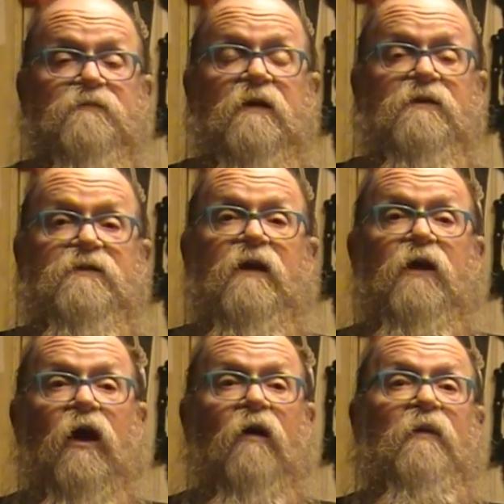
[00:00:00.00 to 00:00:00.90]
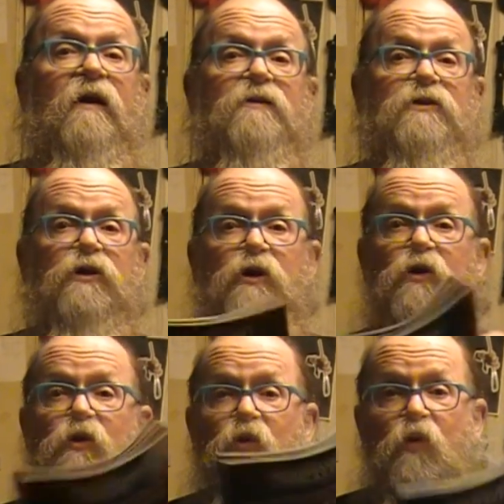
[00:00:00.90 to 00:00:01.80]
didn't see it all because
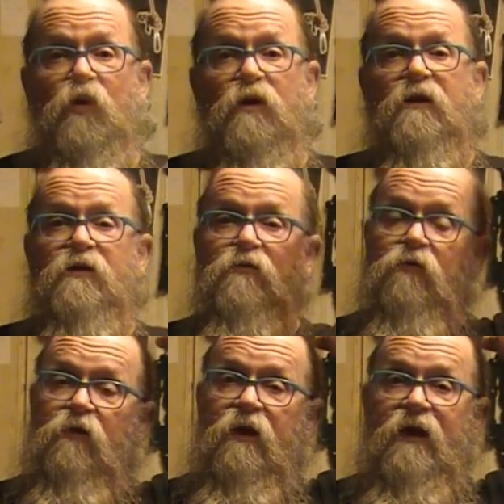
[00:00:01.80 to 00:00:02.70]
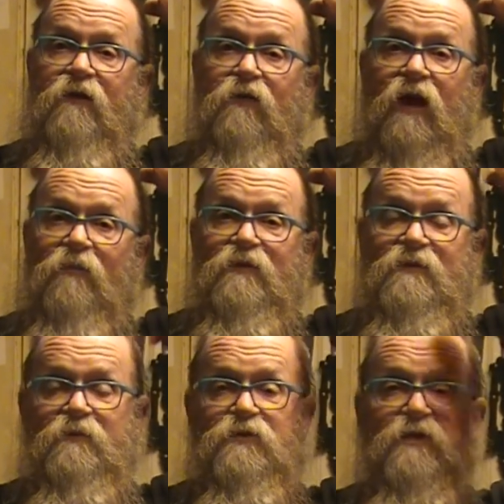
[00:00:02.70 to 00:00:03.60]
you were in Grand Rapids,
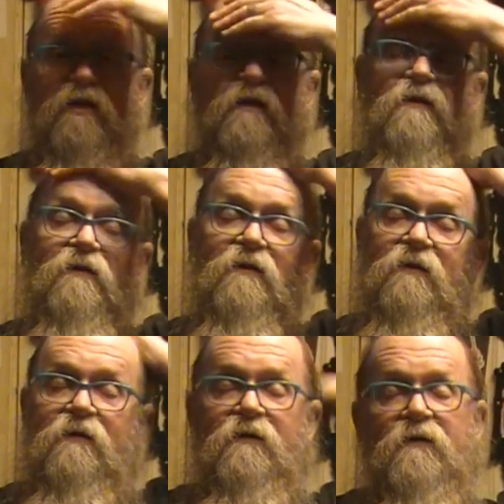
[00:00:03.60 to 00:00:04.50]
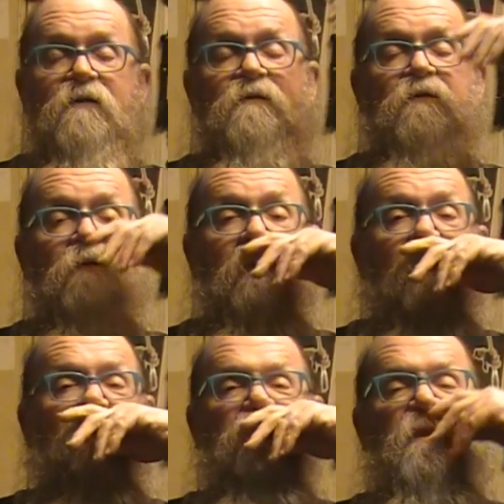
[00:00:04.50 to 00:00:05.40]
Michigan,
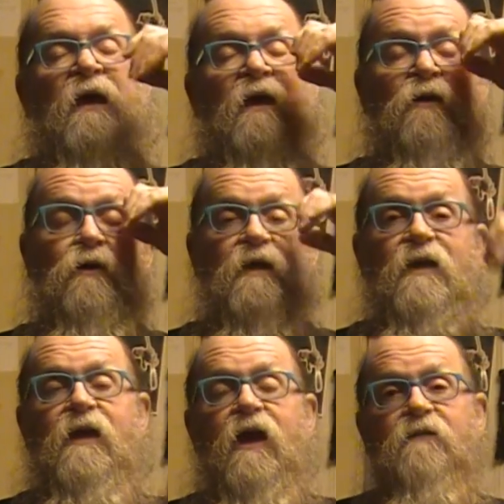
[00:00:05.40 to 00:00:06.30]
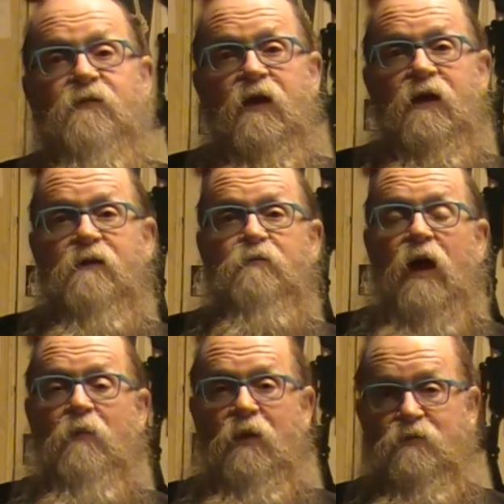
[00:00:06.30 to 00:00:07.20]
going to the Hello Kitty Cafe
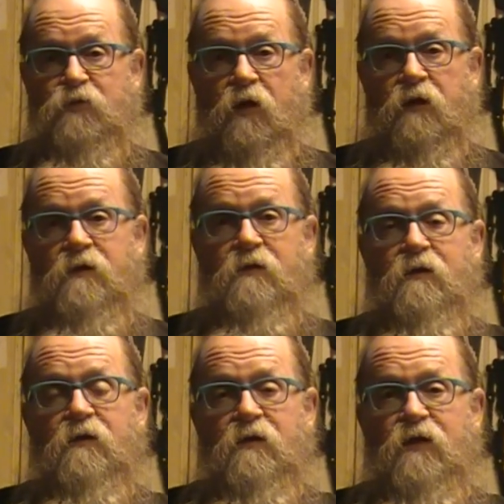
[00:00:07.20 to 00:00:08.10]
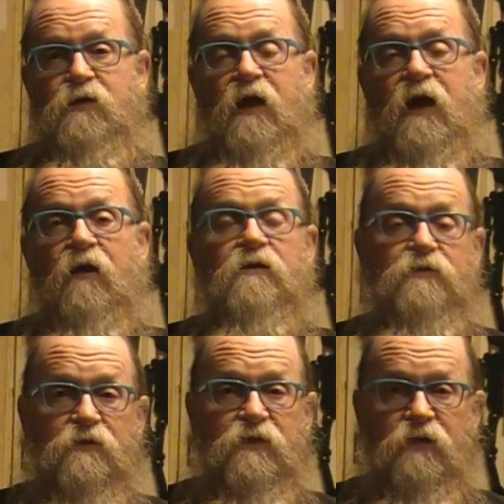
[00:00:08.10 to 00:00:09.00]
pop-up truck. And you got all
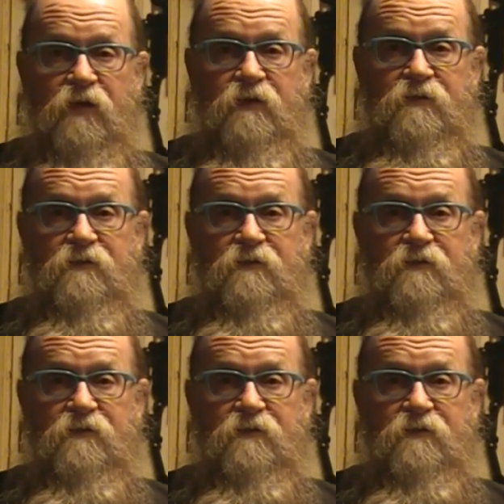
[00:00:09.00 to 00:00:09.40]
sorts of goodies.